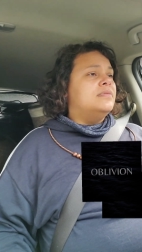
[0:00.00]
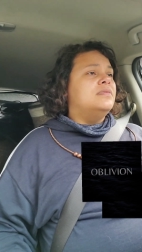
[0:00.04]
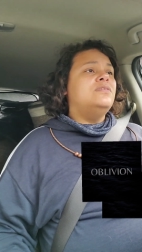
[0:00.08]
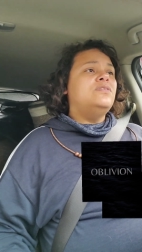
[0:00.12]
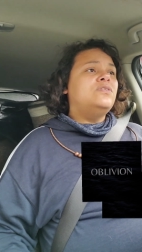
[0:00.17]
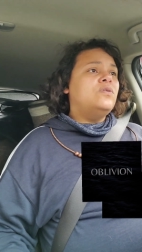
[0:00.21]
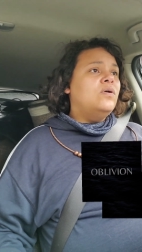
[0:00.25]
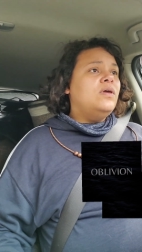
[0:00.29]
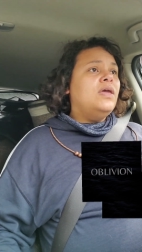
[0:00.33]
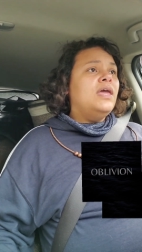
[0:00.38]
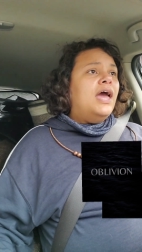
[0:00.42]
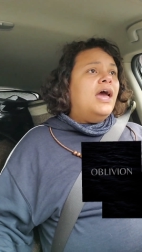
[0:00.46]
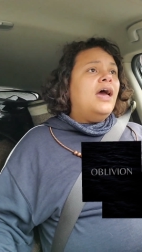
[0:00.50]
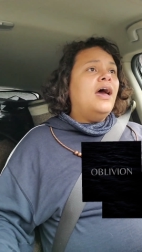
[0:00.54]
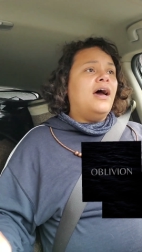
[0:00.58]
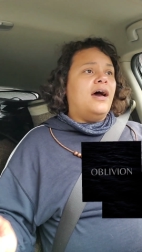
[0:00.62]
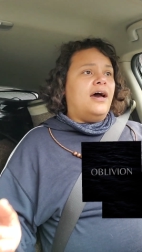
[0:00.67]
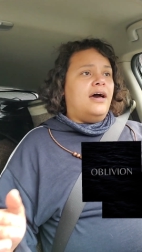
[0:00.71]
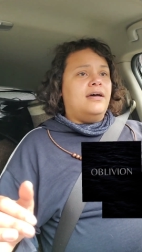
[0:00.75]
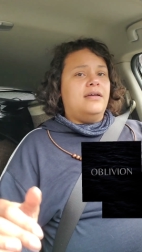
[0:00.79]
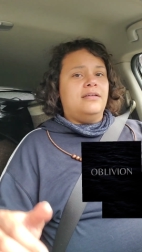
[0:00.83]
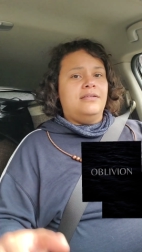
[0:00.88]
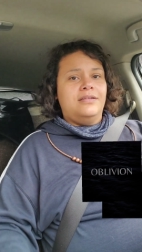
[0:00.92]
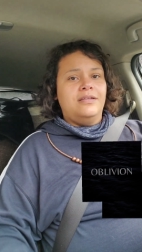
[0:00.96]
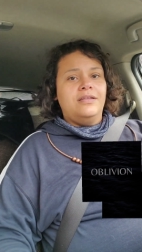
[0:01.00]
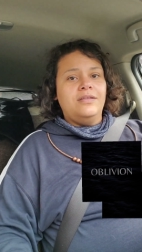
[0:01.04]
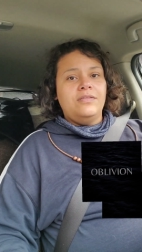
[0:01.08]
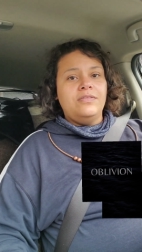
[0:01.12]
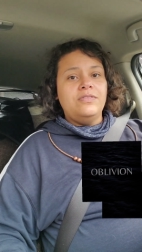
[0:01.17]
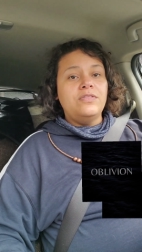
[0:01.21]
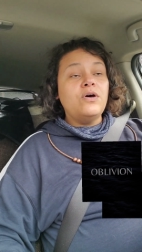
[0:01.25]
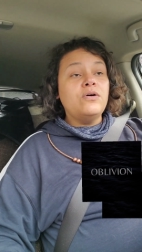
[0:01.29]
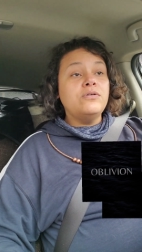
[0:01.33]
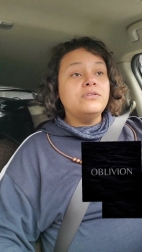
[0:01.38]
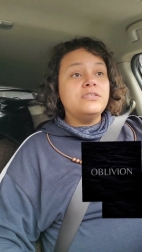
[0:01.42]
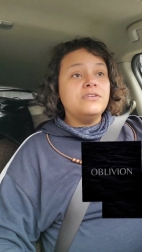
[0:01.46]
So yeah,
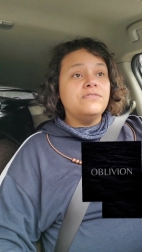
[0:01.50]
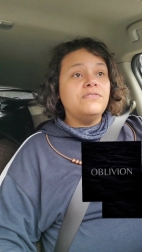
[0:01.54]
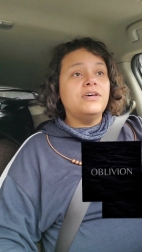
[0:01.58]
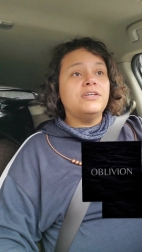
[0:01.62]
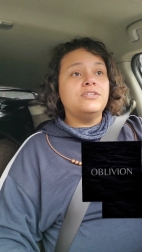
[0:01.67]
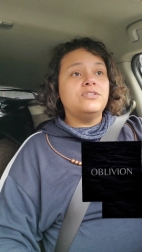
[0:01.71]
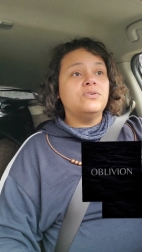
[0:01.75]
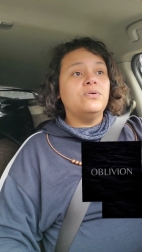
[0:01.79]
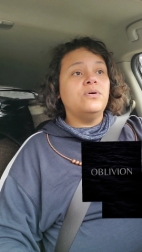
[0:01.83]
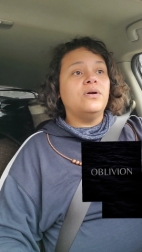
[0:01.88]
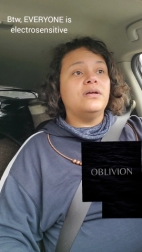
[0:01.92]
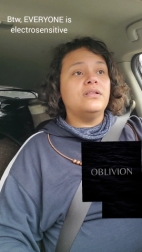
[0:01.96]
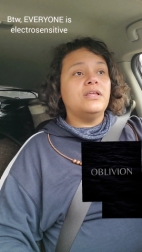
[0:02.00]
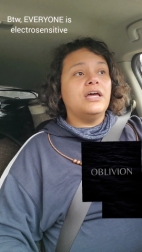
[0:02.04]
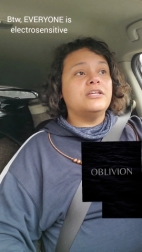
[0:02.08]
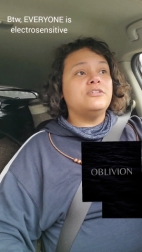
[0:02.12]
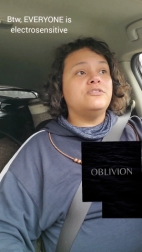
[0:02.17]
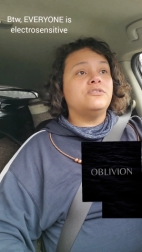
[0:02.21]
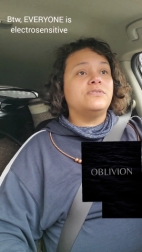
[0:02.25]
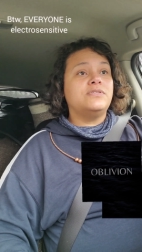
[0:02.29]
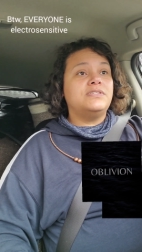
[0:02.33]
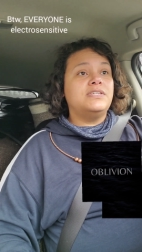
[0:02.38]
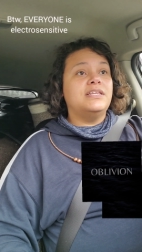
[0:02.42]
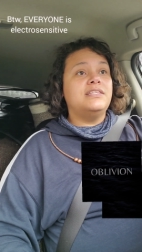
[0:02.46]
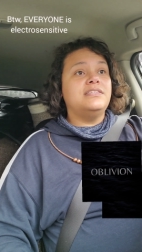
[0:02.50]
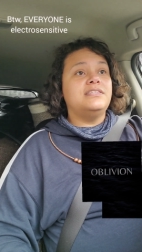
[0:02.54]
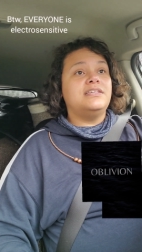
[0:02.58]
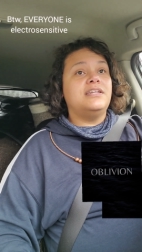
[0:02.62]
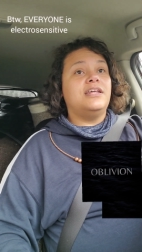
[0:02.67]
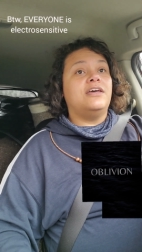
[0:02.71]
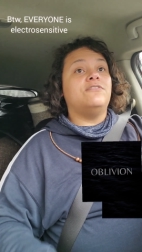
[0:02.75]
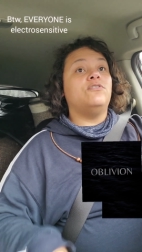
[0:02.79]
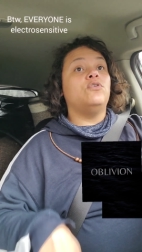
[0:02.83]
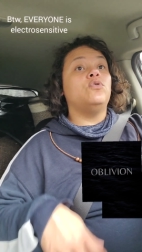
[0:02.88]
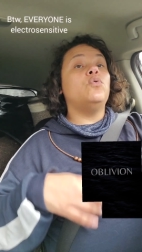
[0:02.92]
those of us who are electrosensitive,